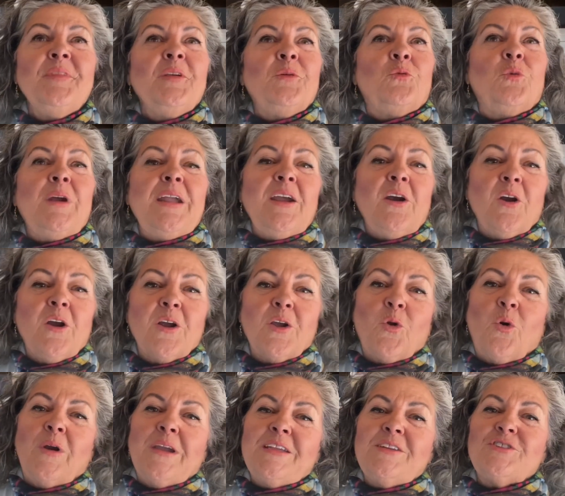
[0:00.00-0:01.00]
We are
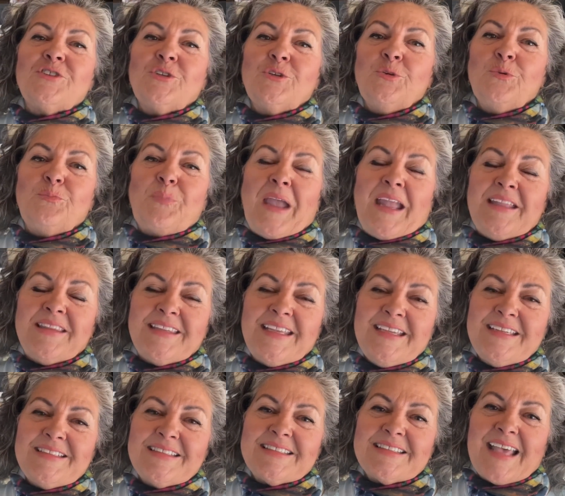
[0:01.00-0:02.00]
going to paint
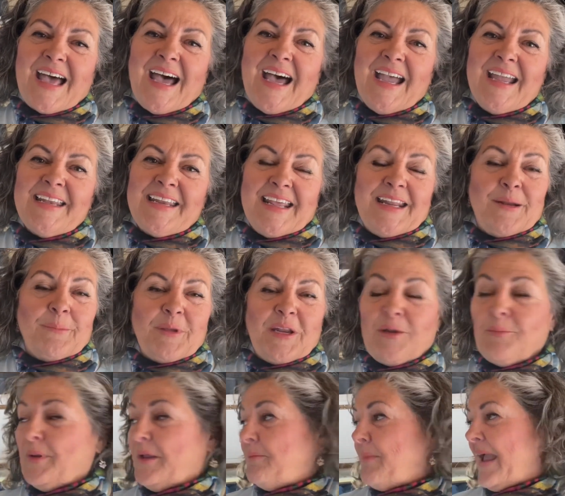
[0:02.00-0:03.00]
the inside and I'm going
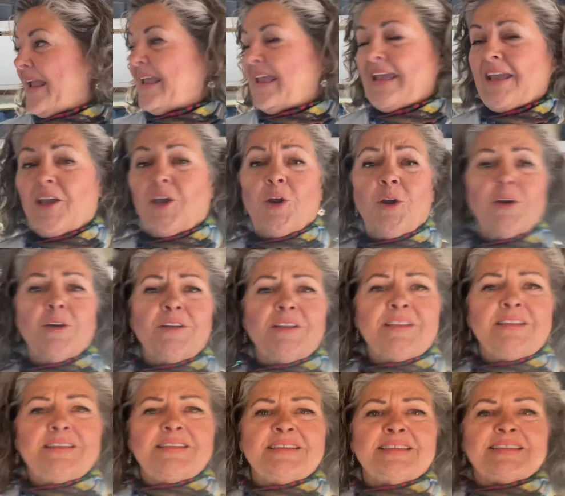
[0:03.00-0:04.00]
to be making
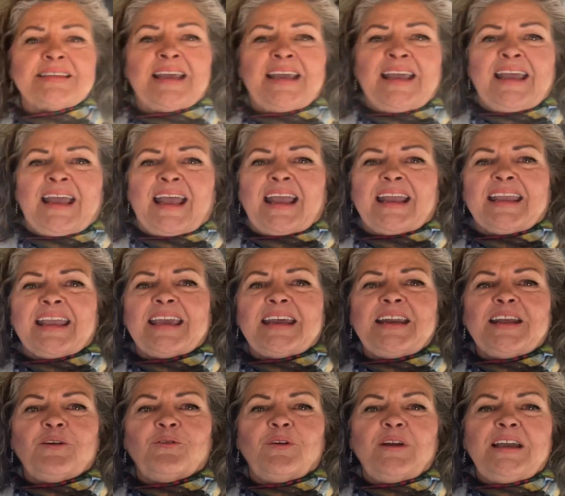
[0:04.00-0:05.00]
curtains and
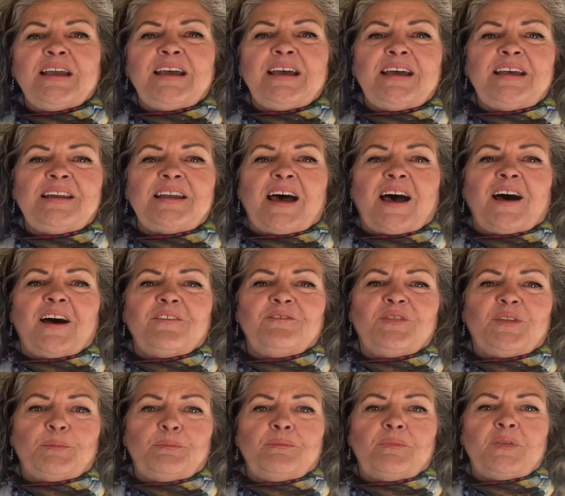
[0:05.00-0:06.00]
getting rid of
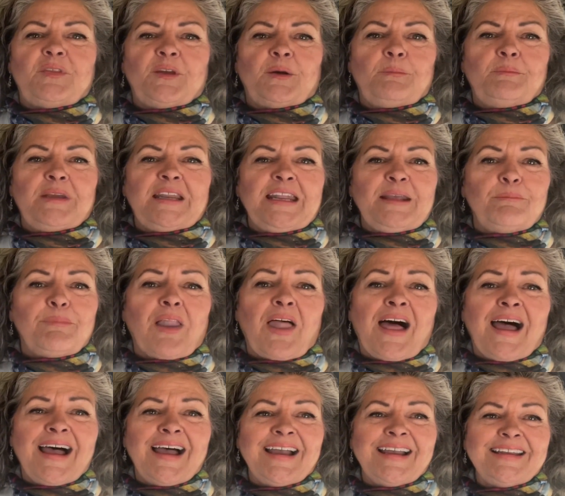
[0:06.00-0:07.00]
the, the mini
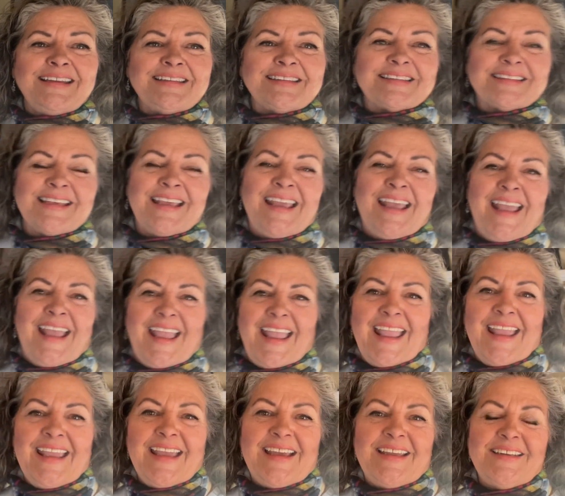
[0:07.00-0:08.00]
blinds.
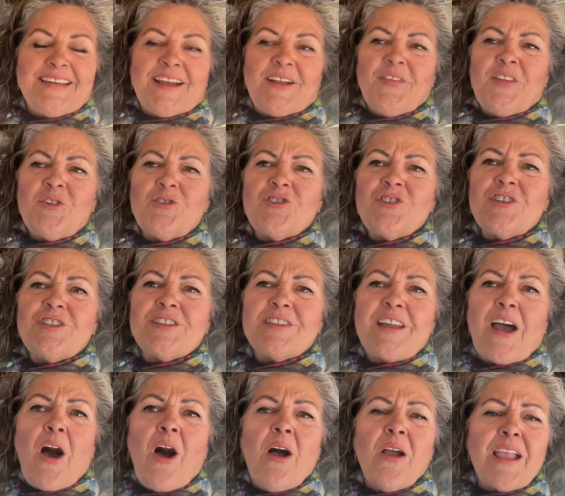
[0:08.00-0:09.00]
And there's just
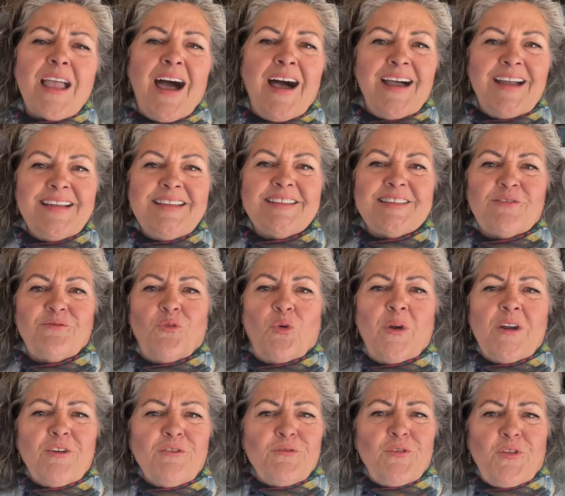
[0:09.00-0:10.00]
all kinds of
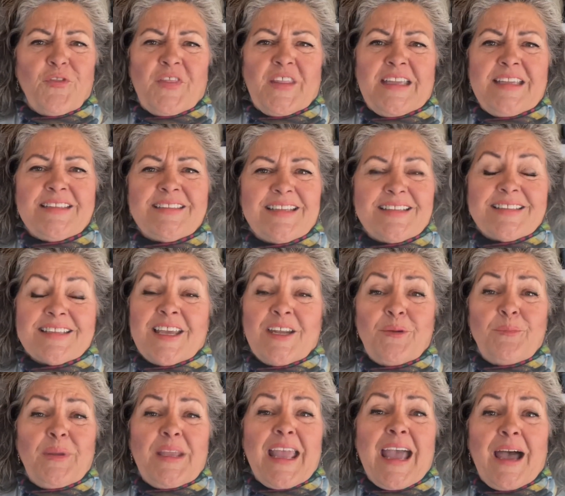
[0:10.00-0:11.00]
wonderful things that's going
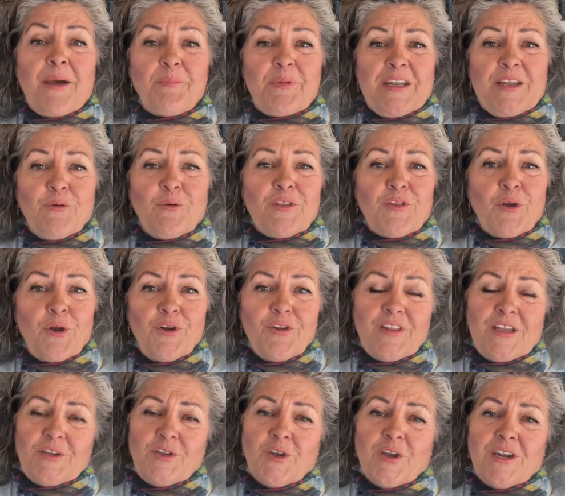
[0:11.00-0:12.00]
to be happening with her
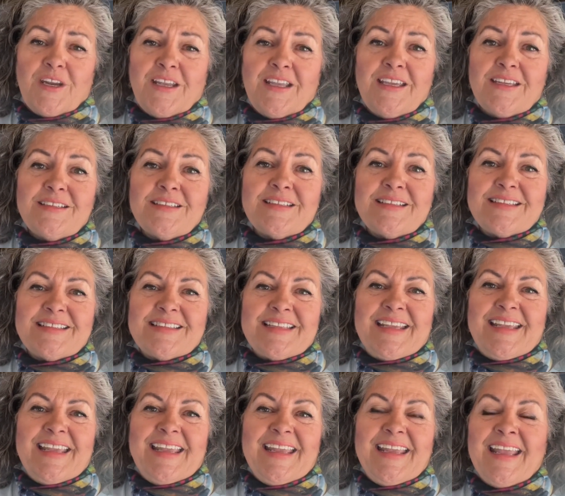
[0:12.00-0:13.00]
that you're going to get to
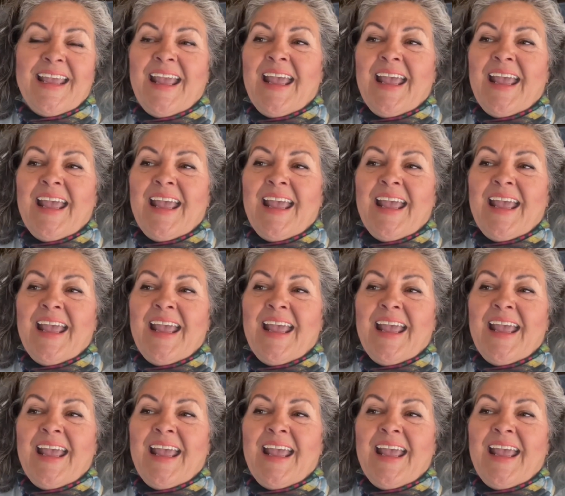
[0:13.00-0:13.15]
see.